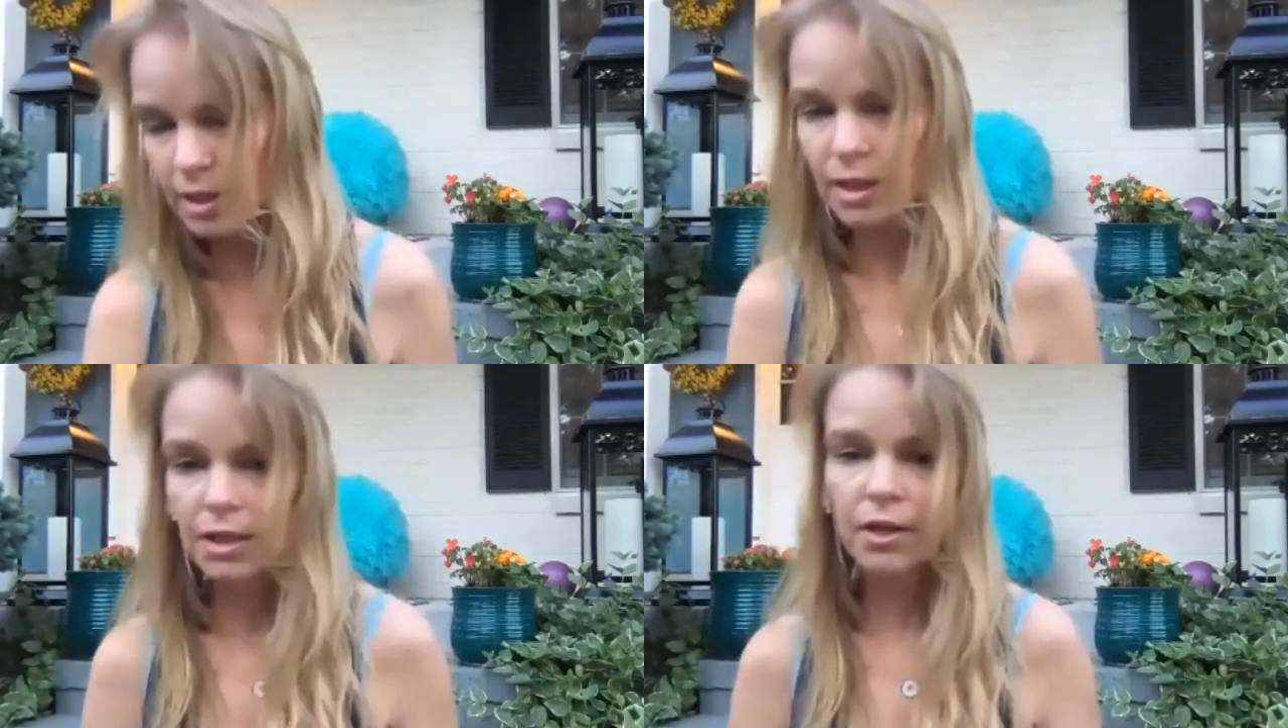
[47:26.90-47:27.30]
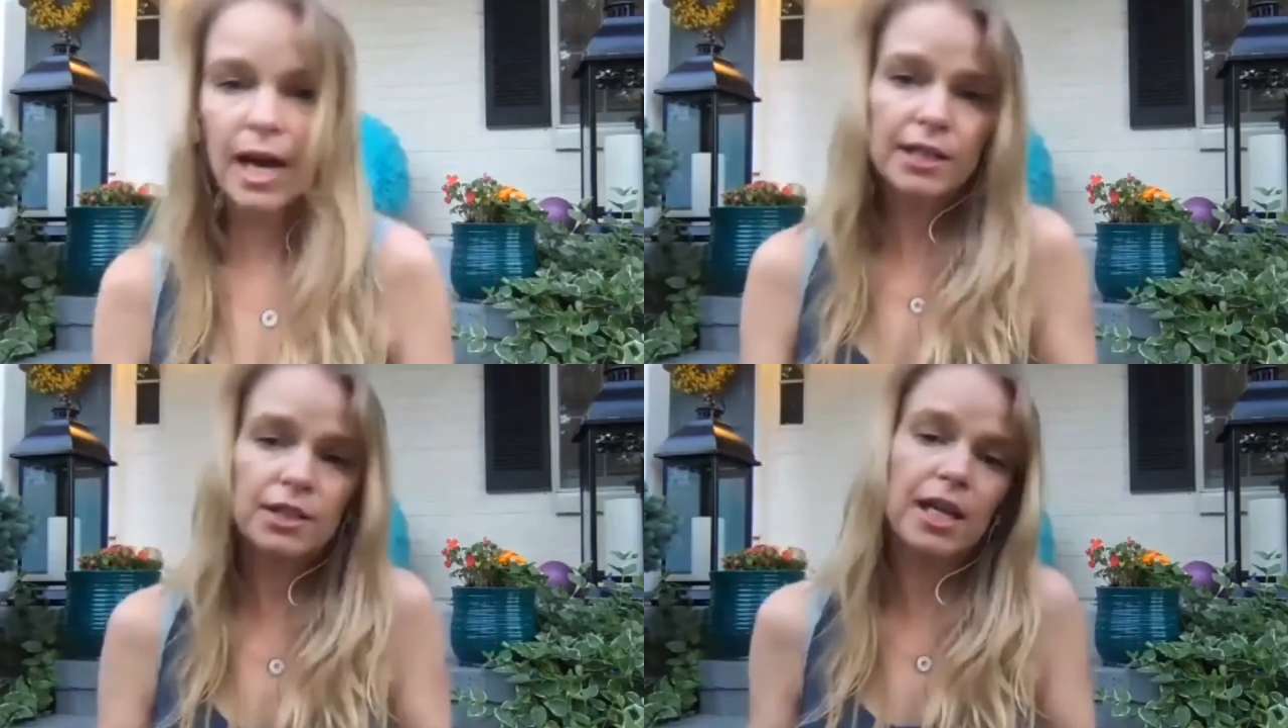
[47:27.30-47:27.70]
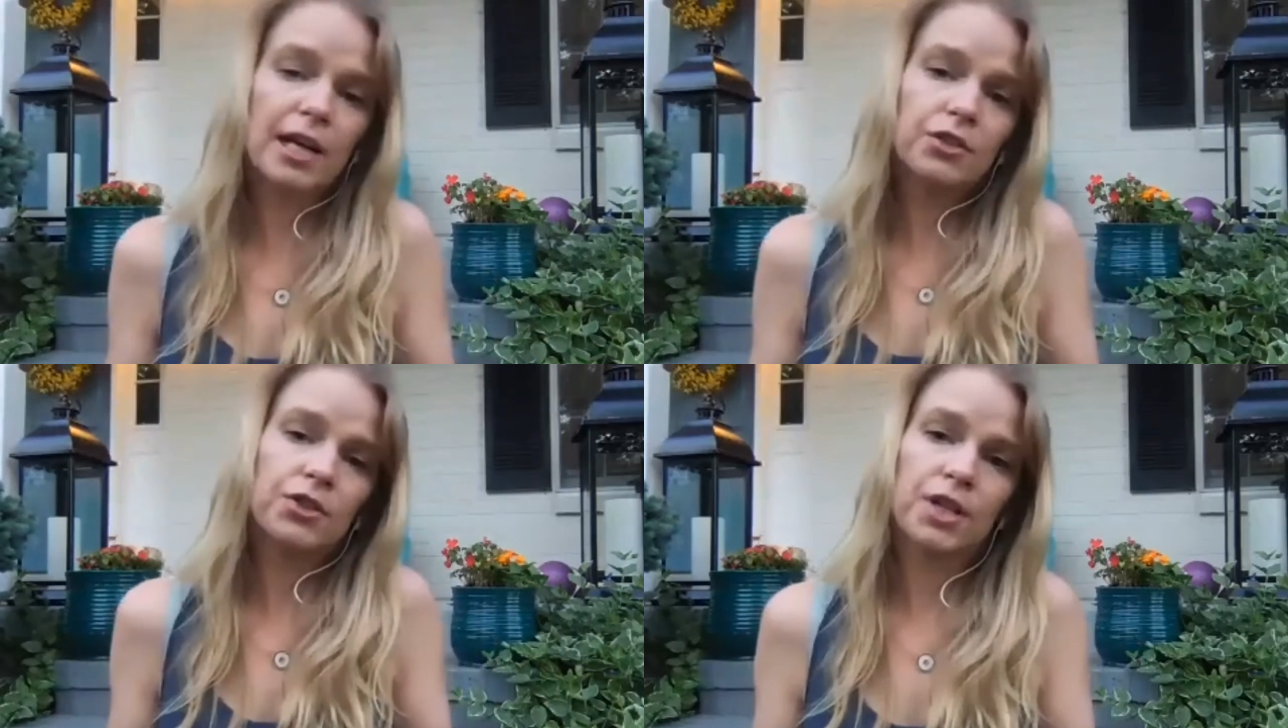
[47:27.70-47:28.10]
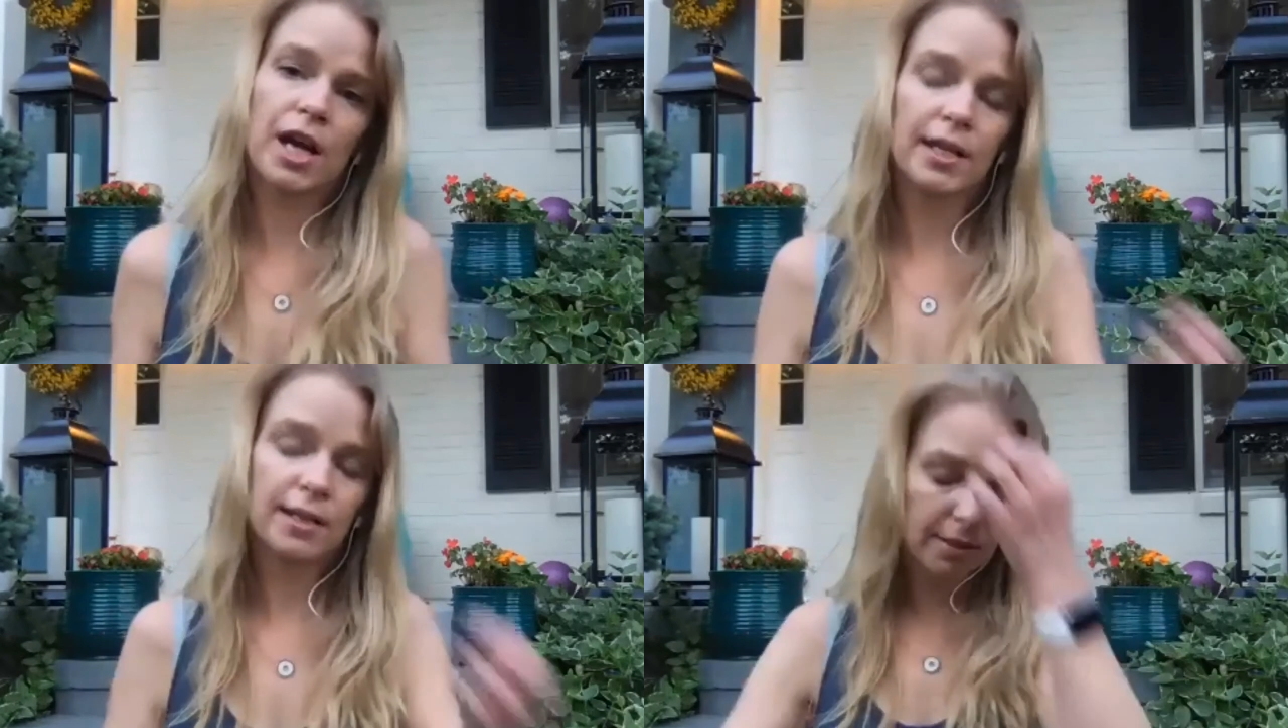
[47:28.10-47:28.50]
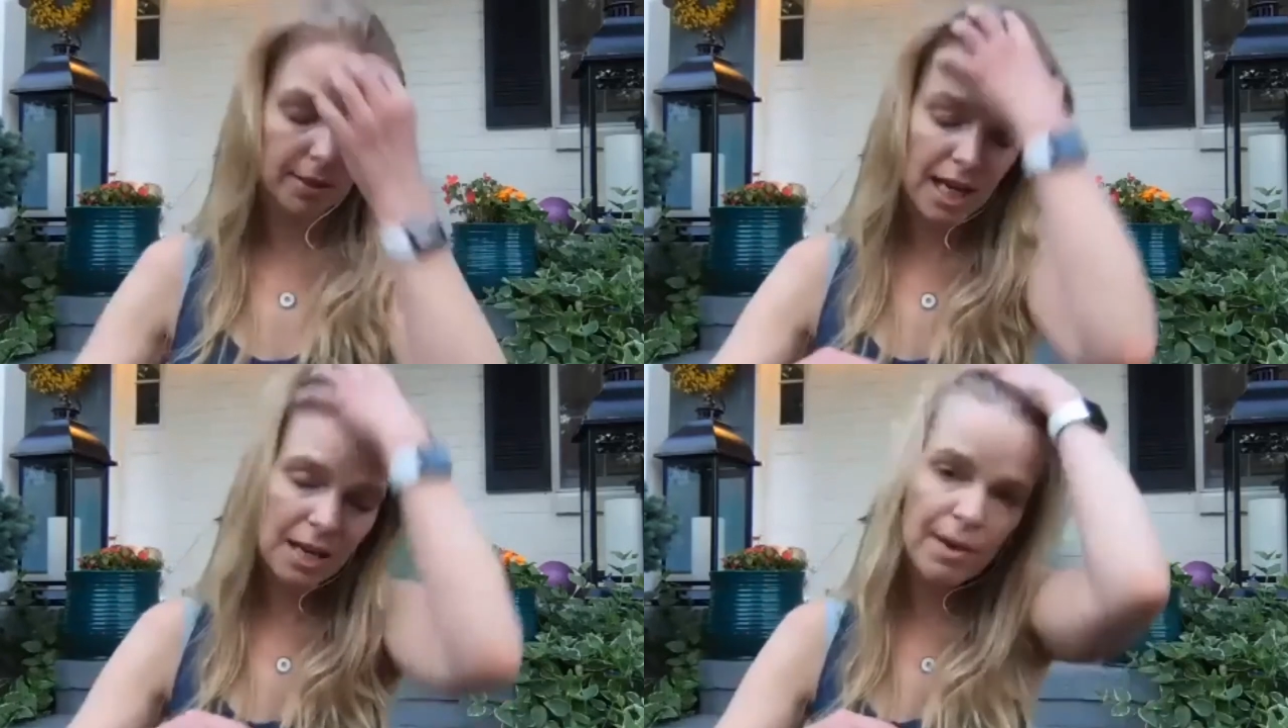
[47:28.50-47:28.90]
actually exercise
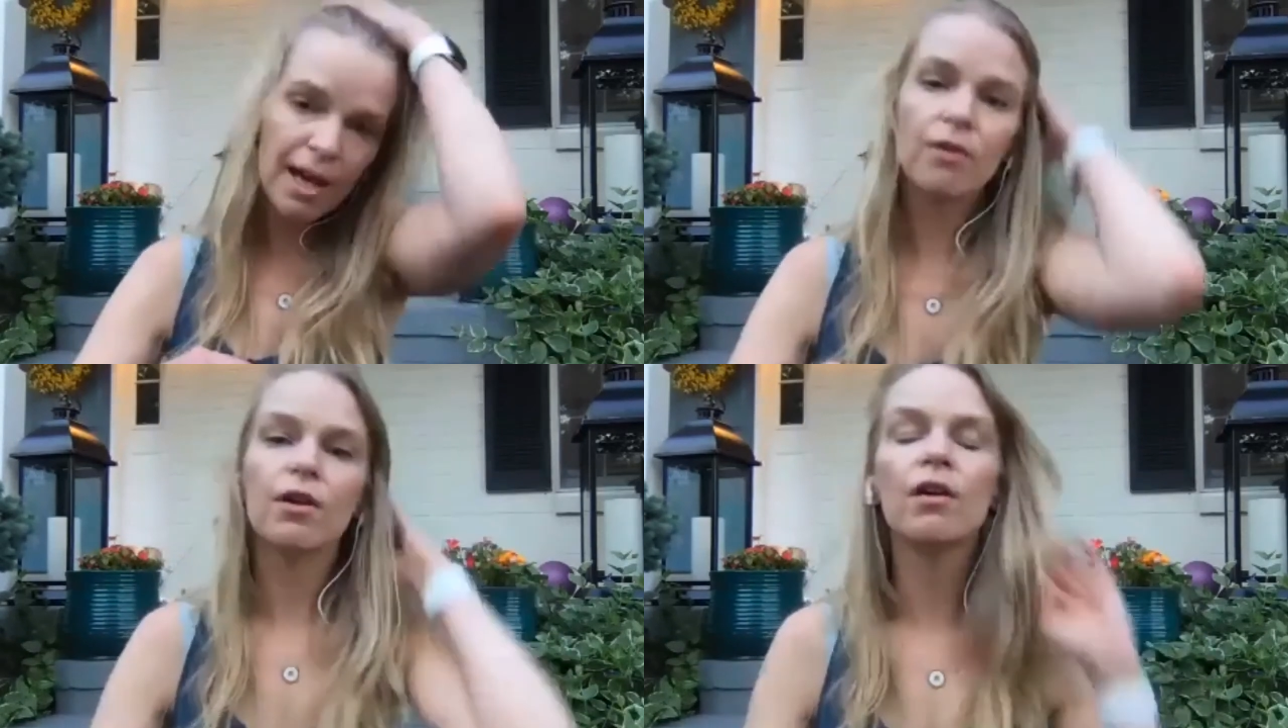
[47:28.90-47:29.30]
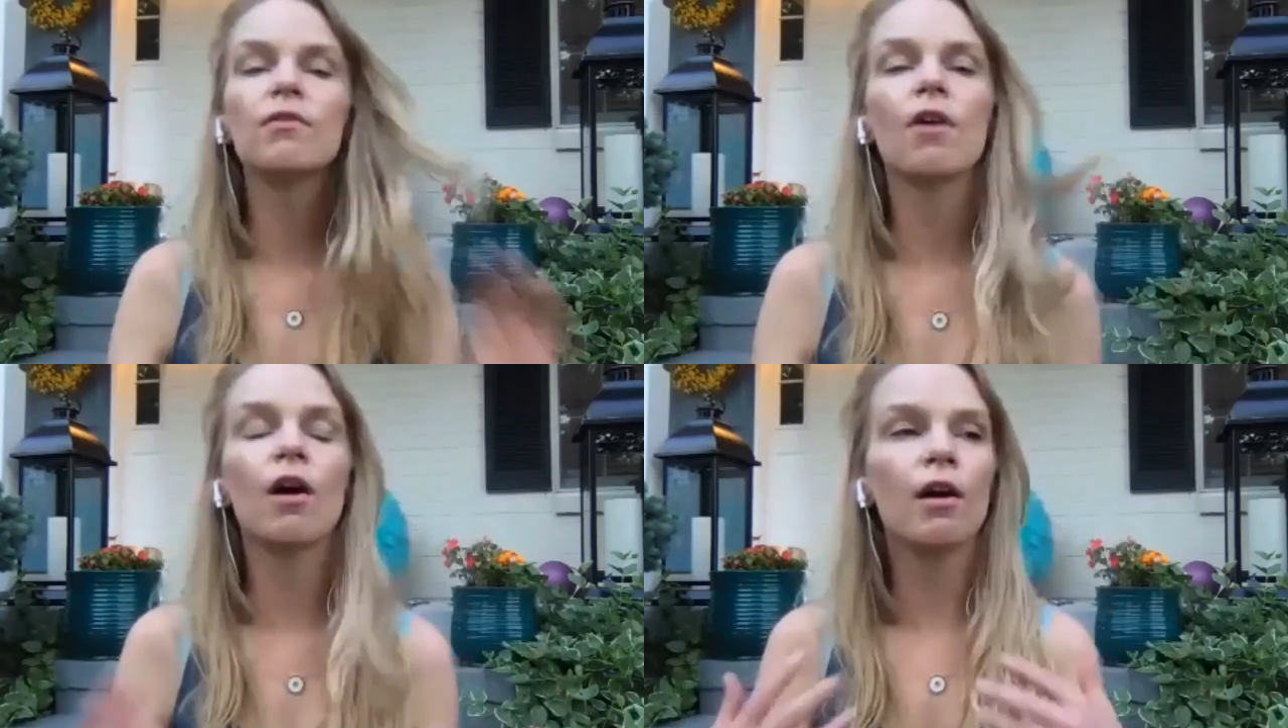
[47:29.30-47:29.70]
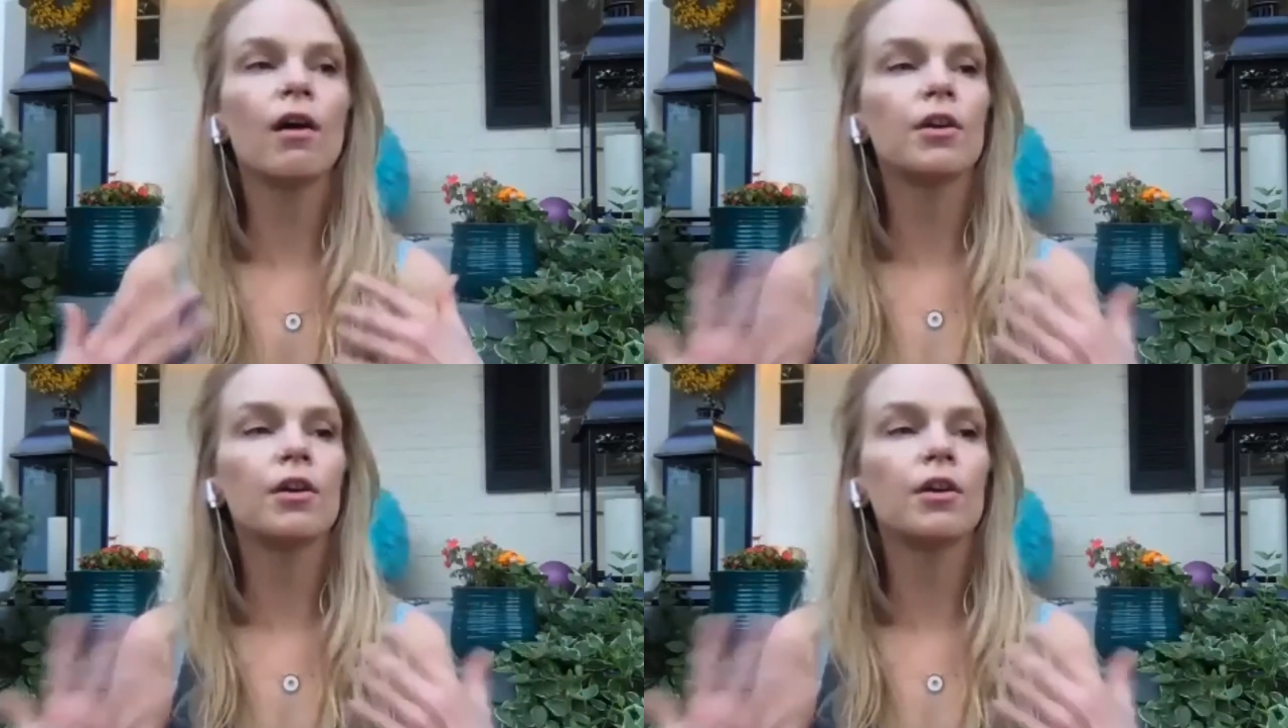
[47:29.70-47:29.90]
came out of our